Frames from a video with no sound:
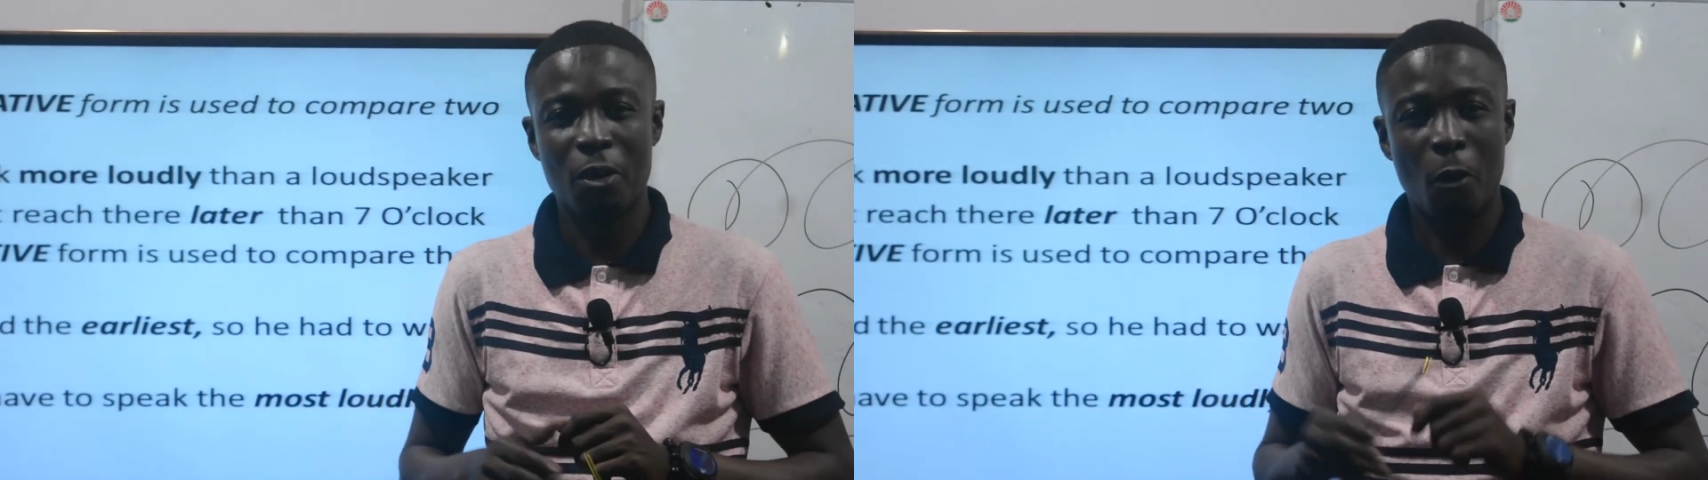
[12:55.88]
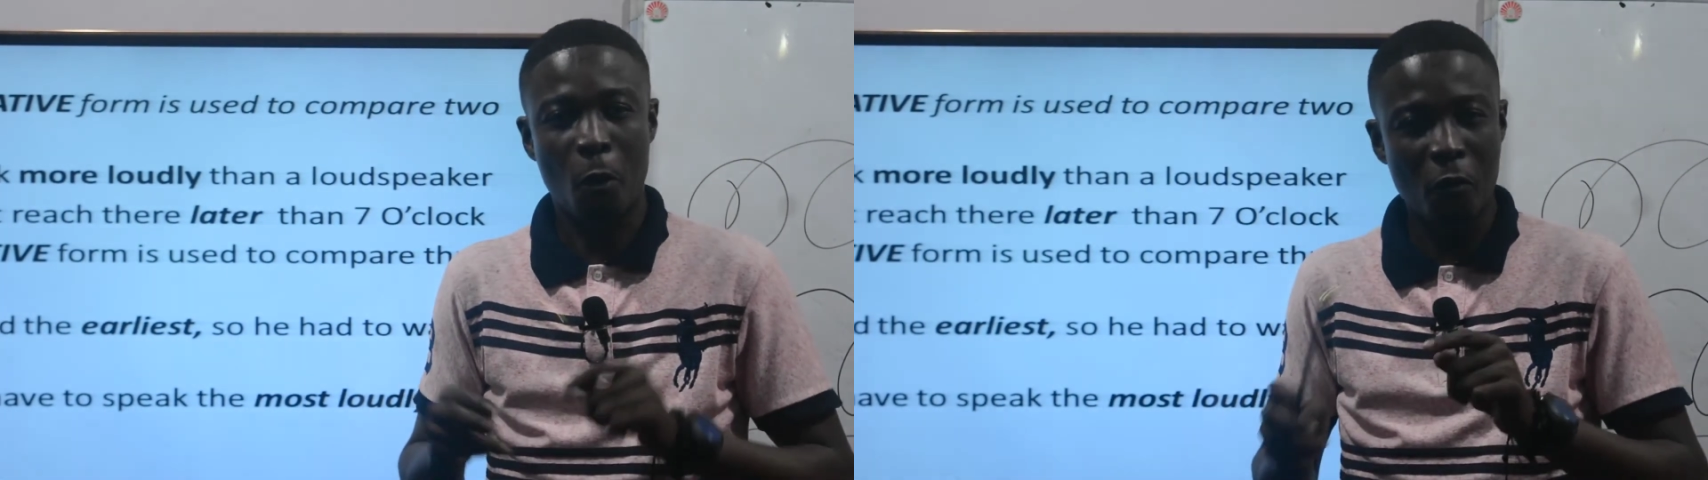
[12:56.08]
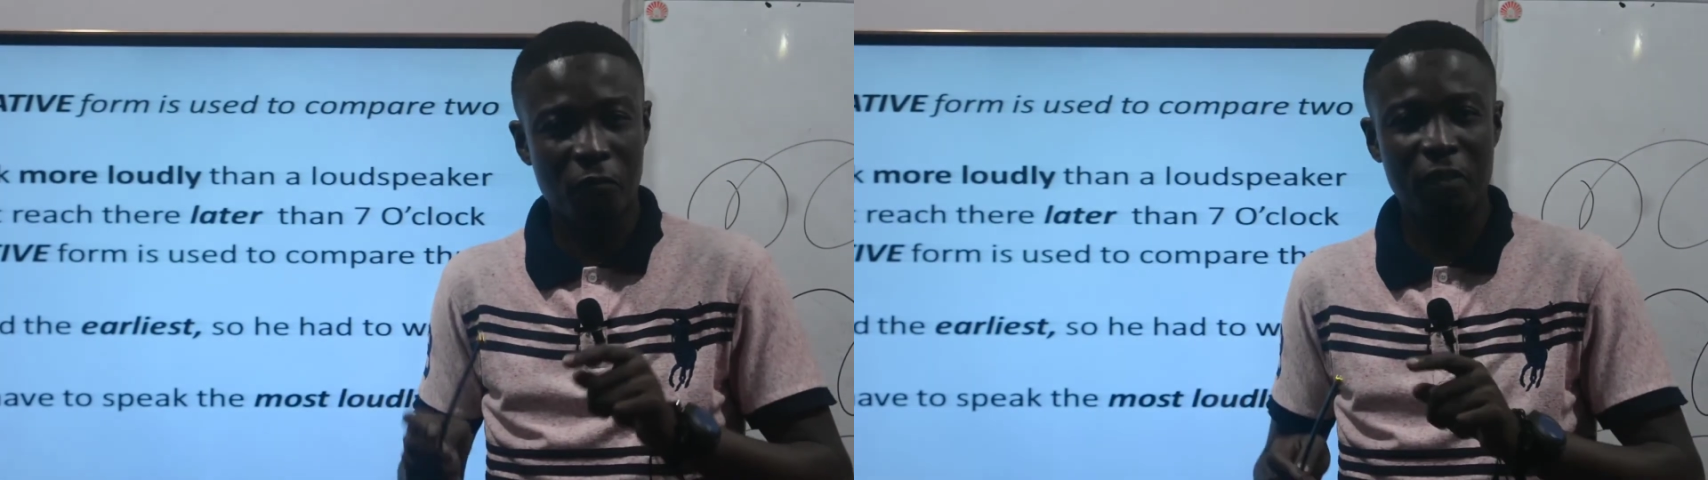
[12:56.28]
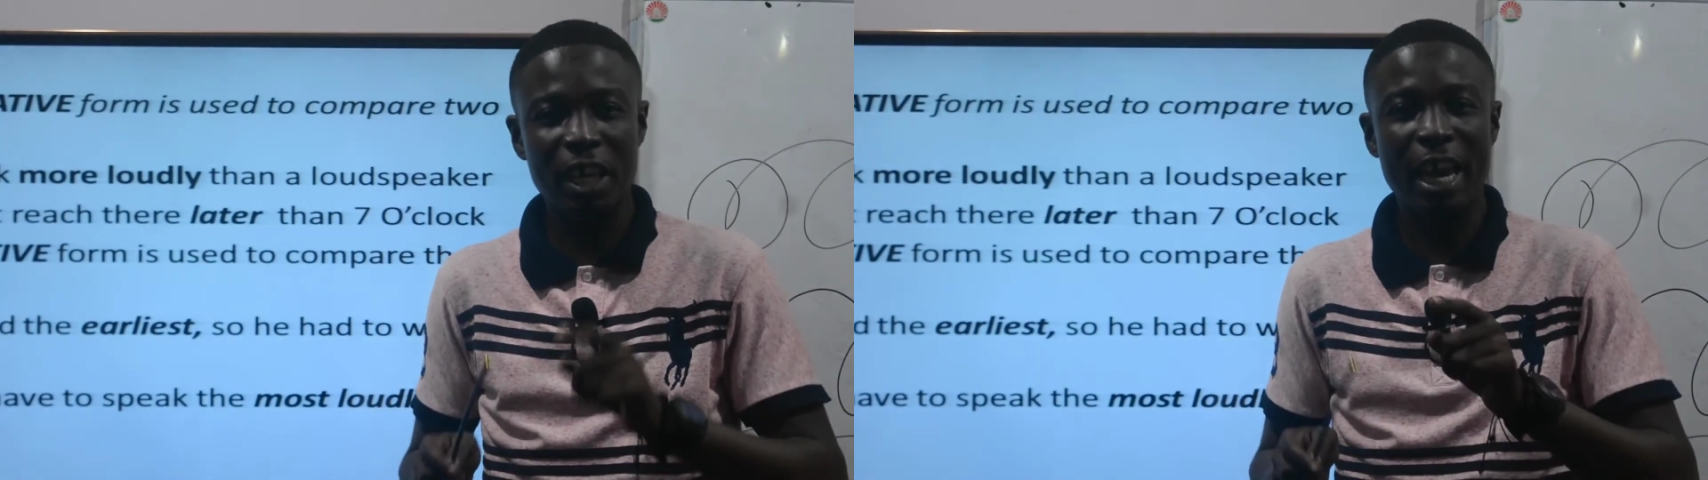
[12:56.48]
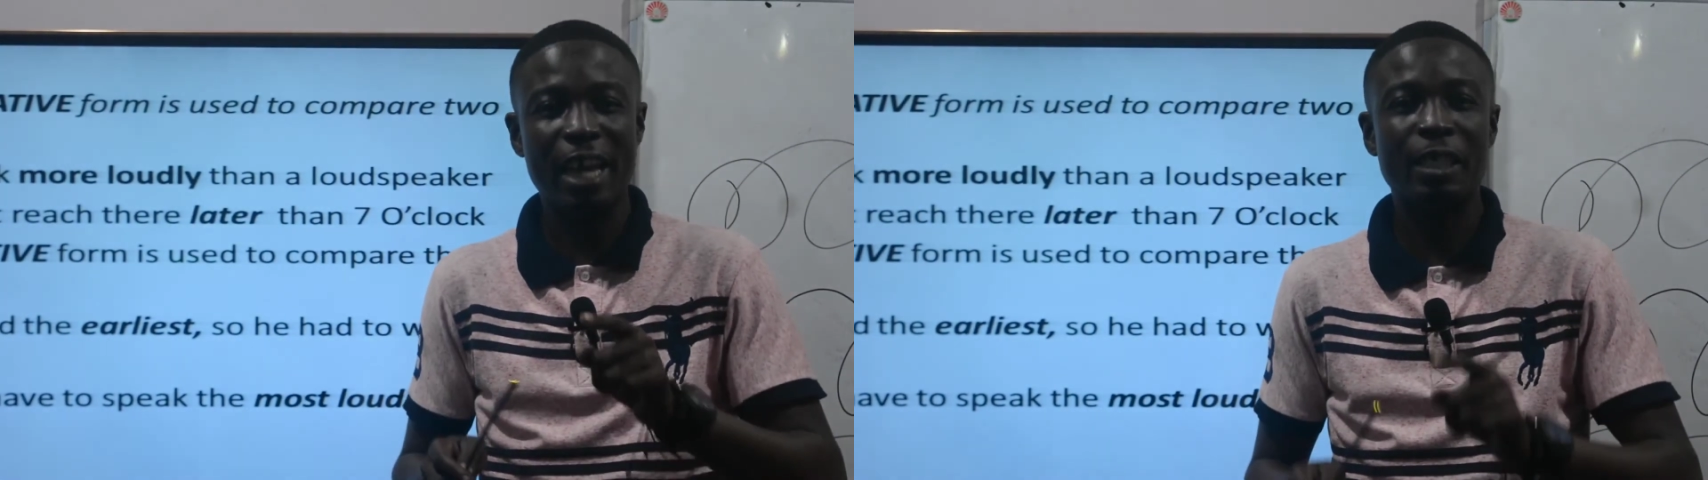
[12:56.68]
Kofi
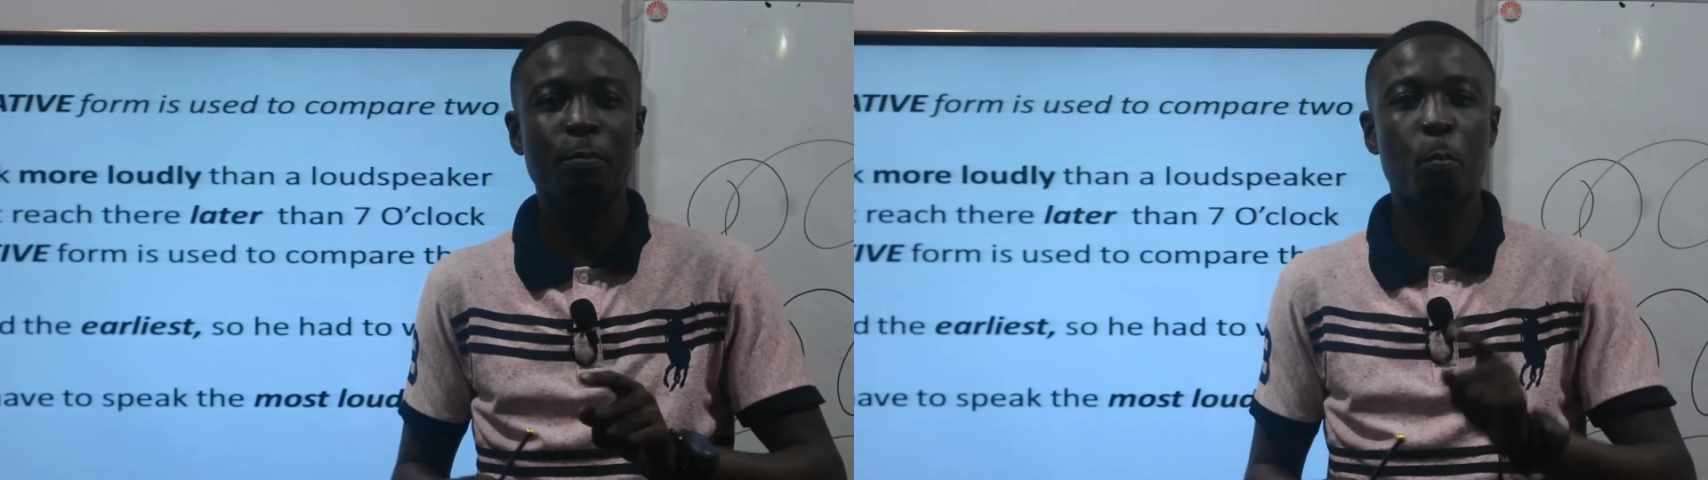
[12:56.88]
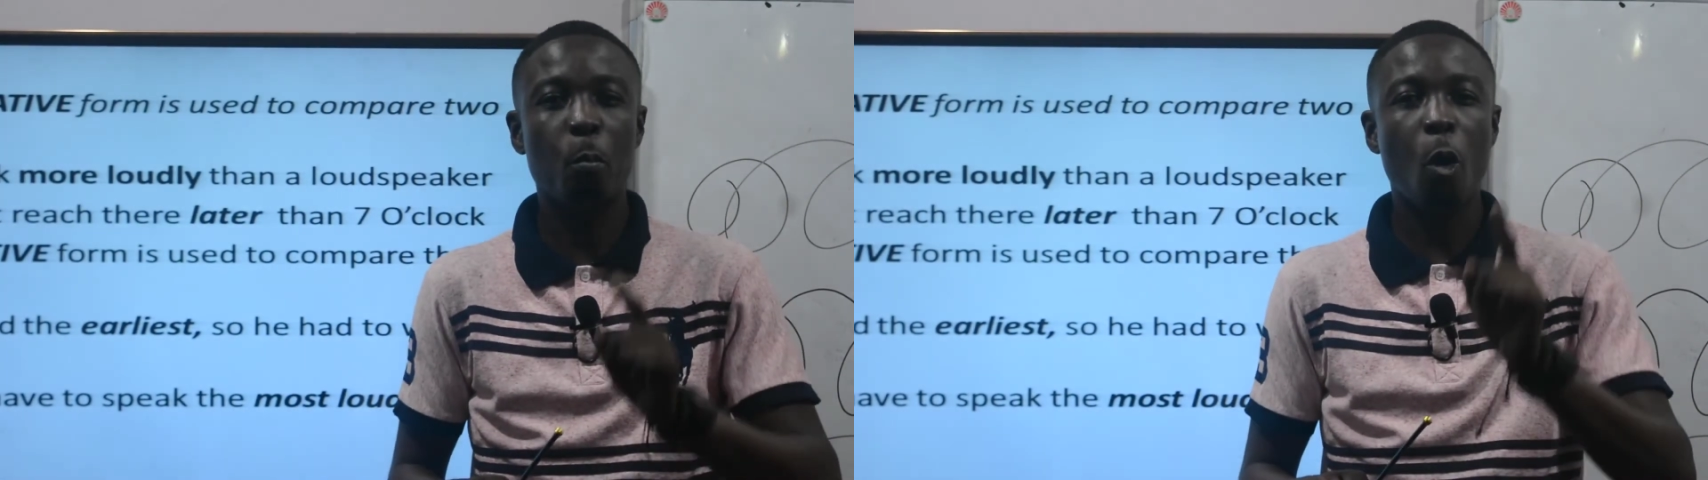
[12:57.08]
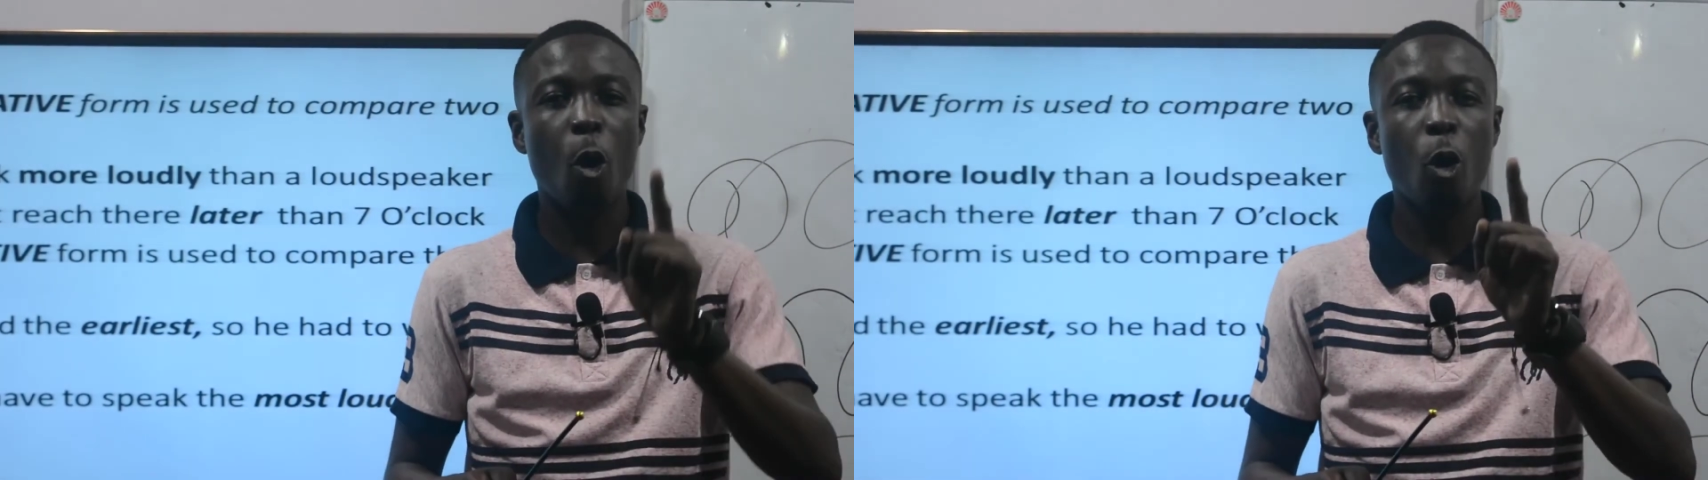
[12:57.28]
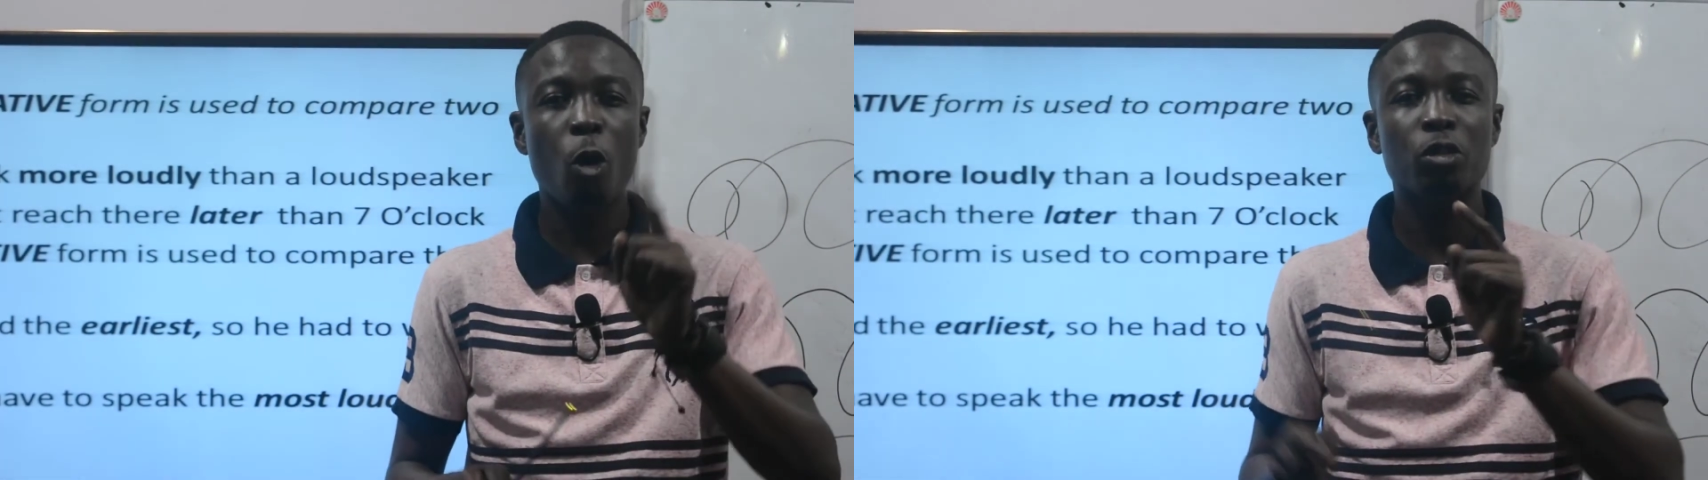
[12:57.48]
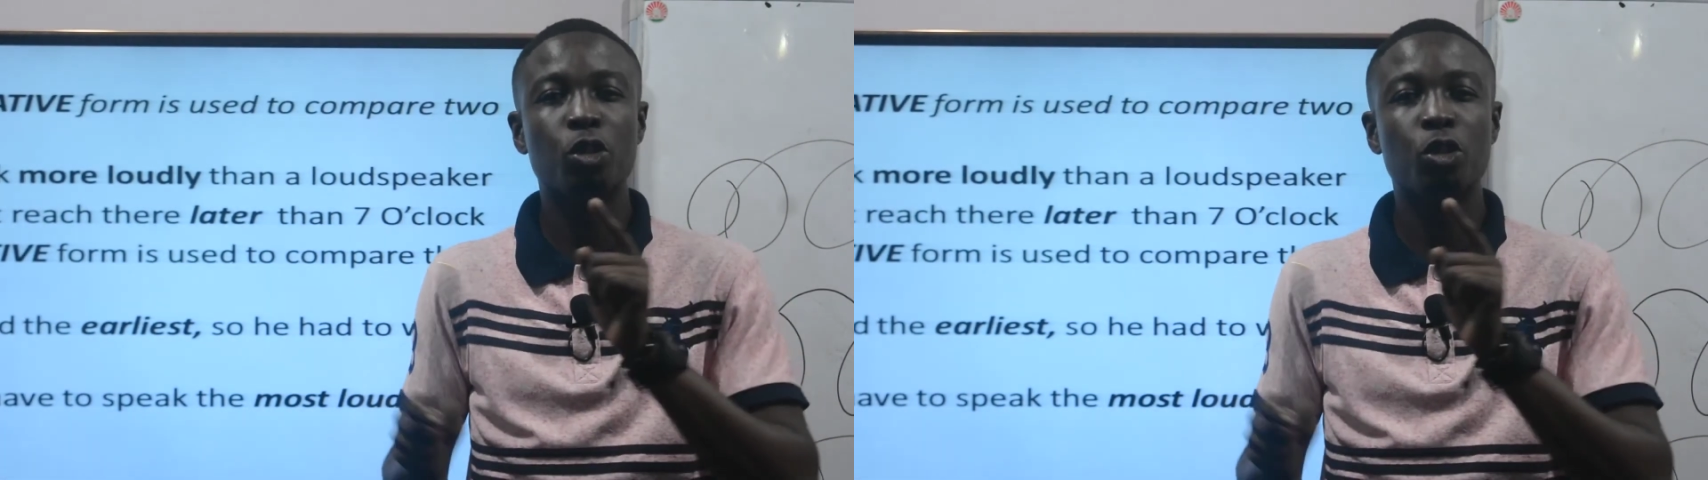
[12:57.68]
is more